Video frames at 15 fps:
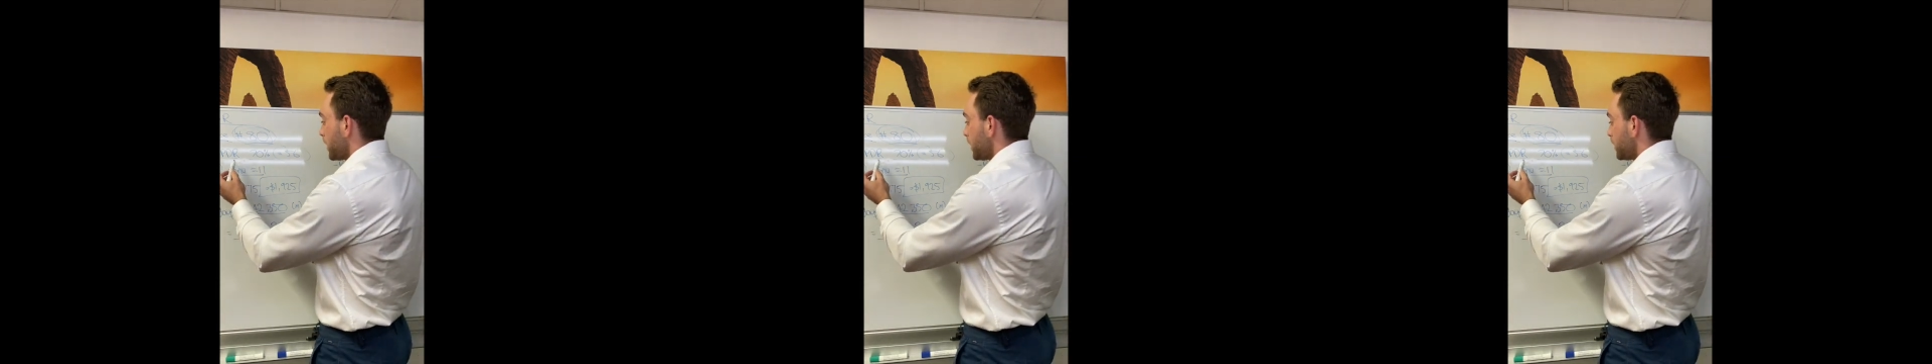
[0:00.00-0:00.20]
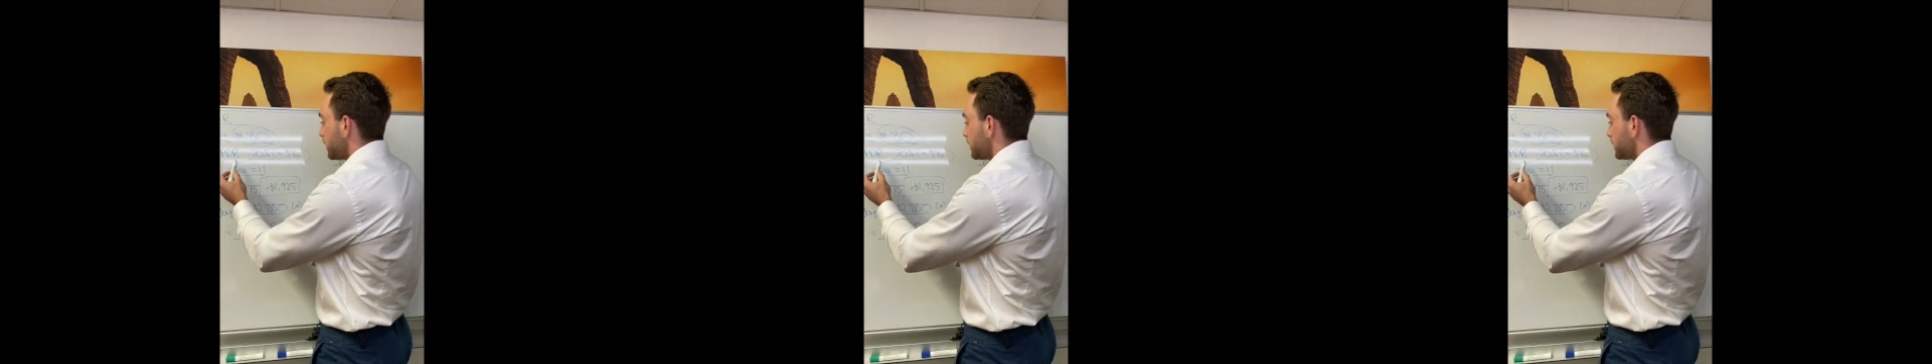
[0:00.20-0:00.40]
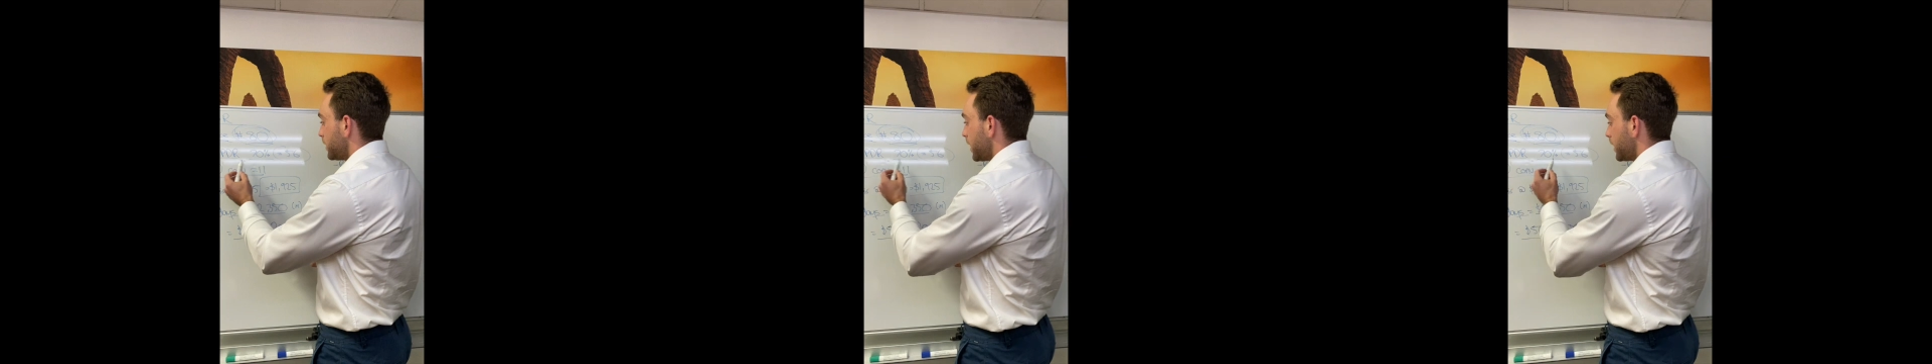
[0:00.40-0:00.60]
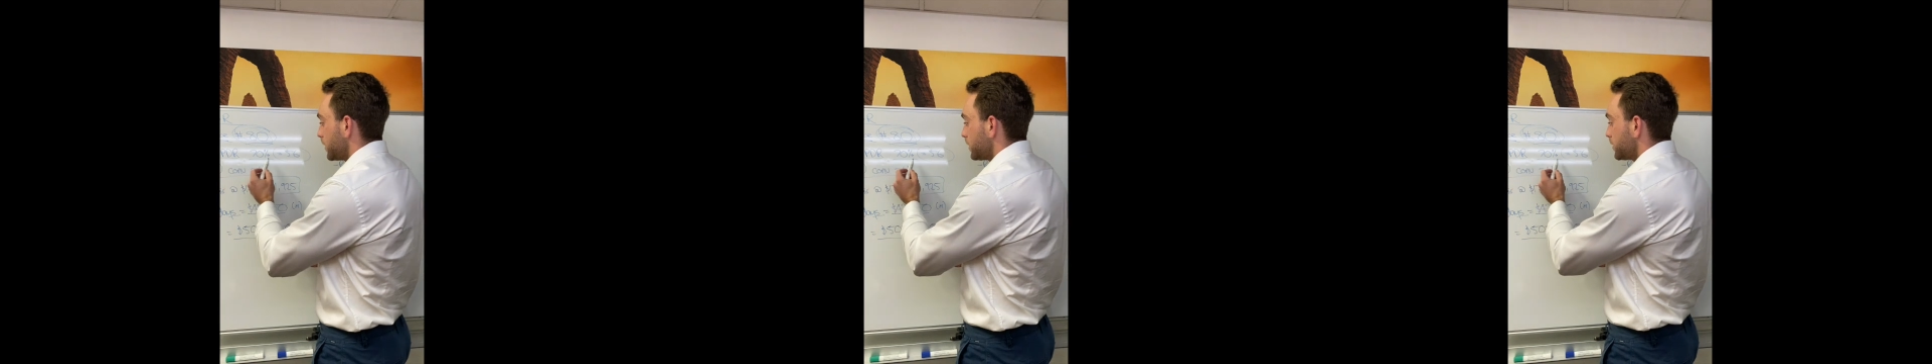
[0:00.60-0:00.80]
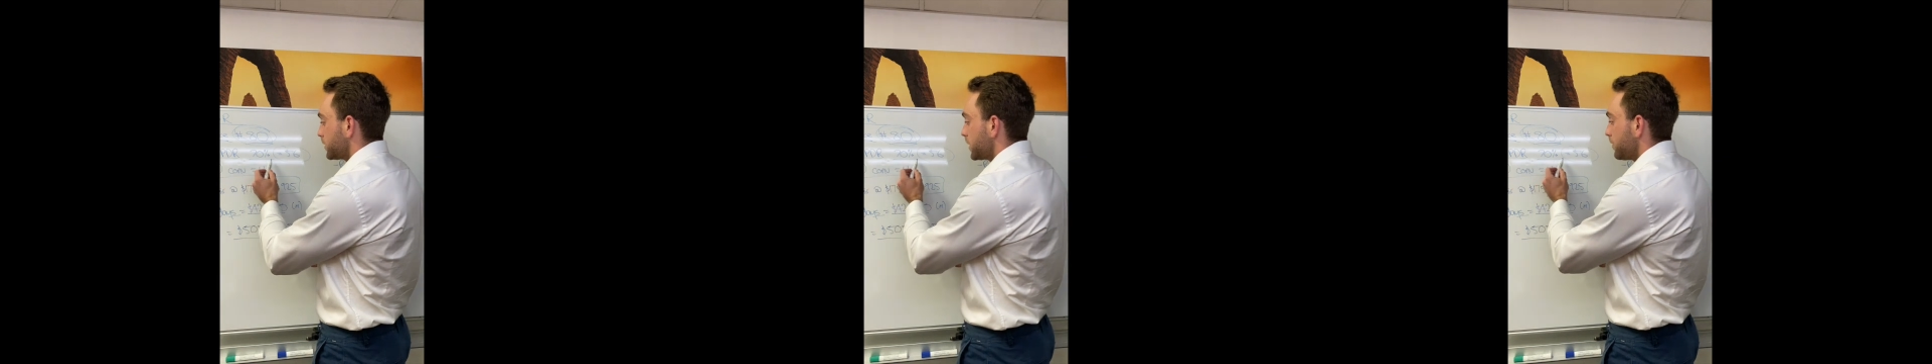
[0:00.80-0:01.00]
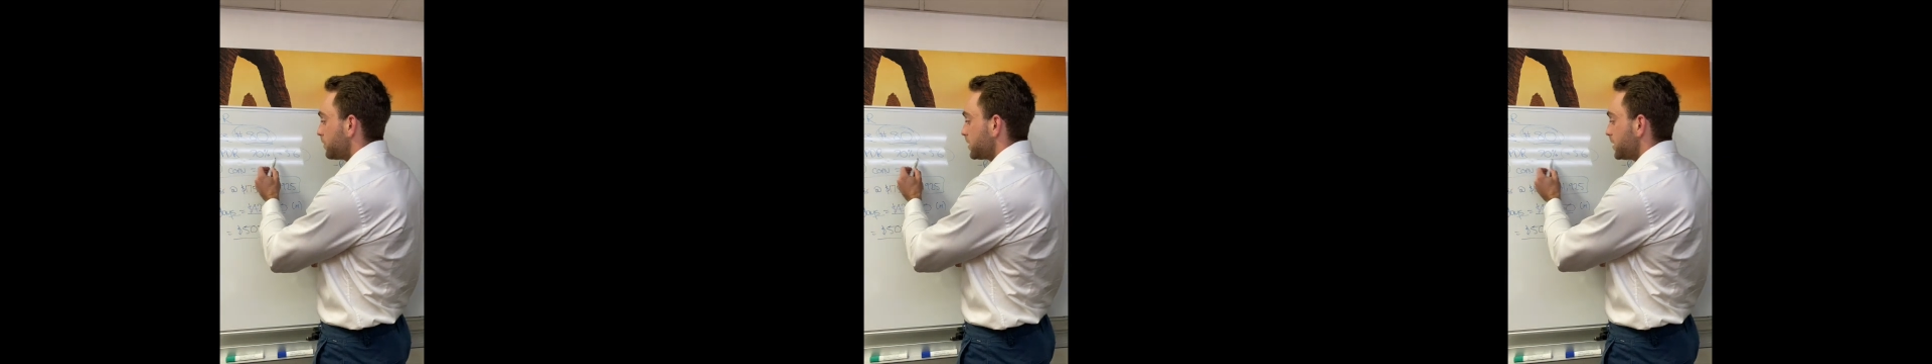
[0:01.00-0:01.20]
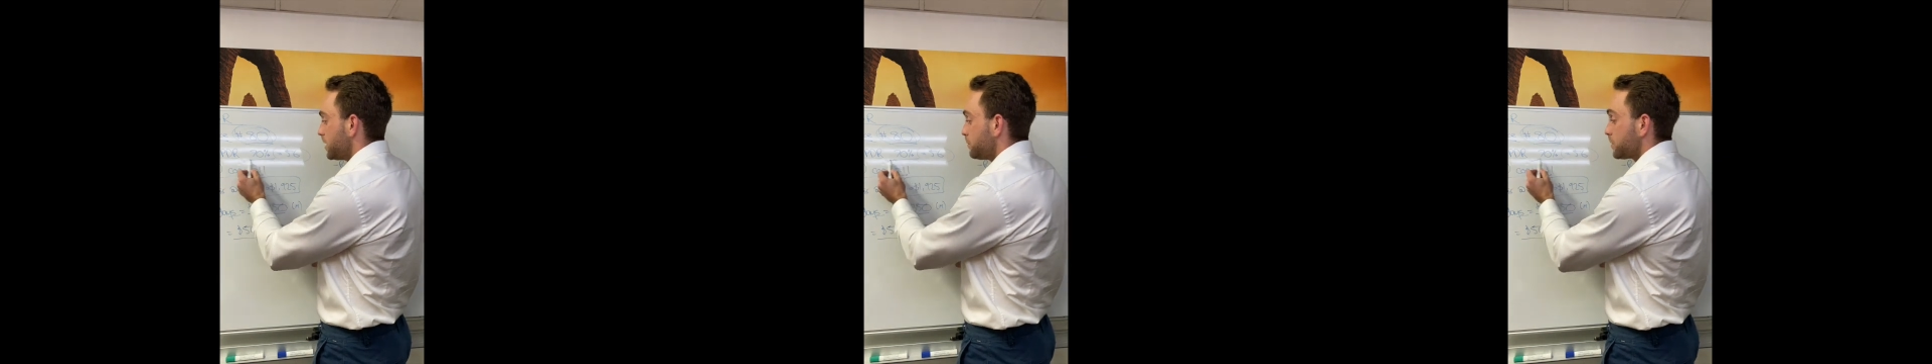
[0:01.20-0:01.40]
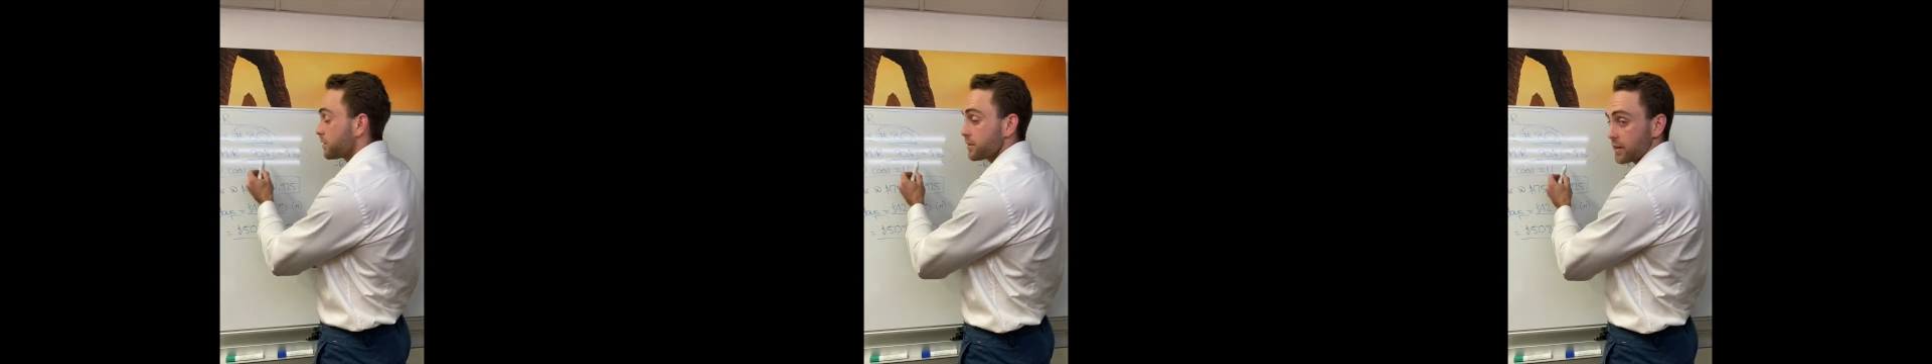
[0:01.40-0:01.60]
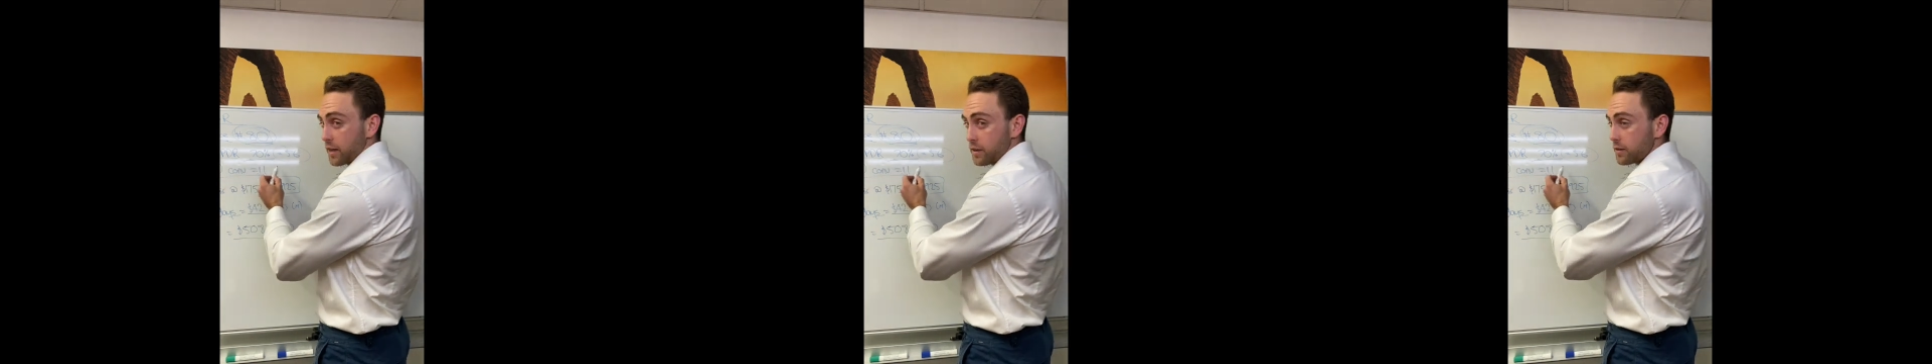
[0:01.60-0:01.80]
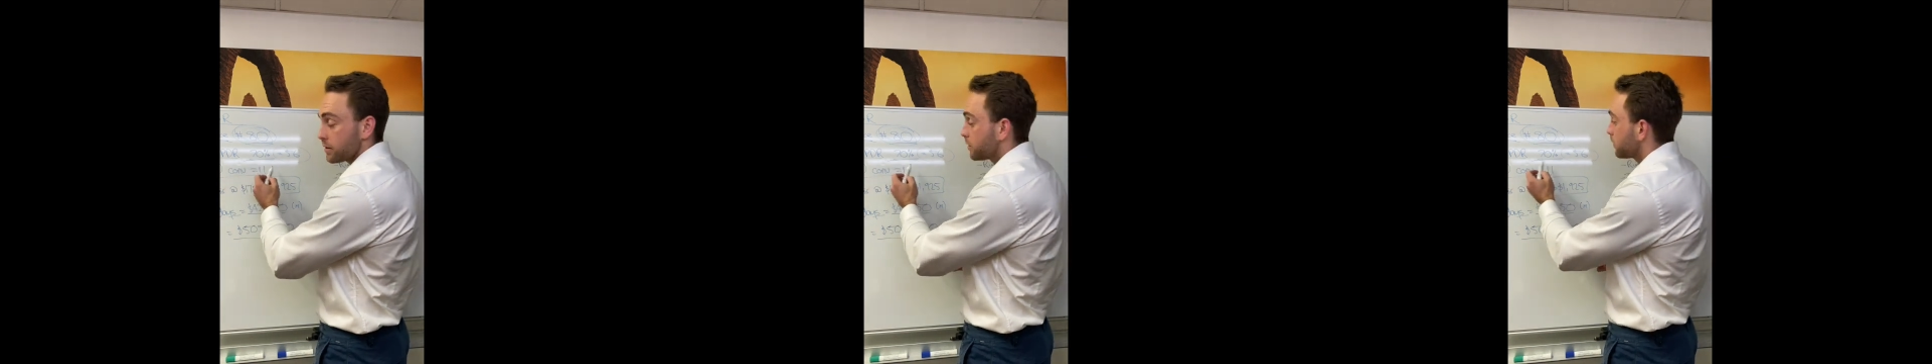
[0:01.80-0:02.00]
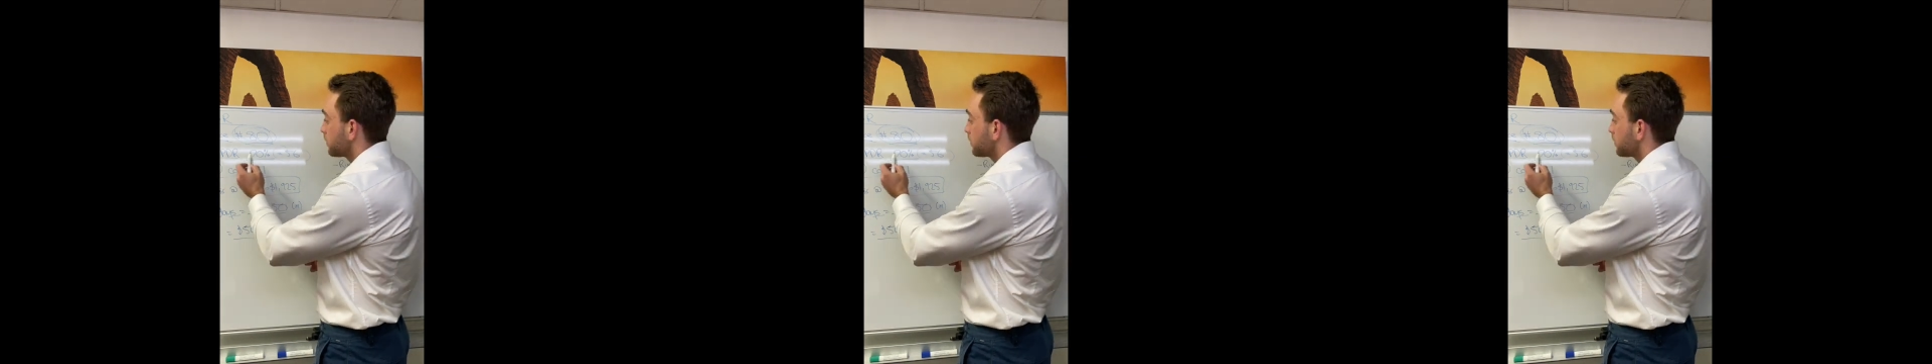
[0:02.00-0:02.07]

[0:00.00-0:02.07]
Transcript: is that 70%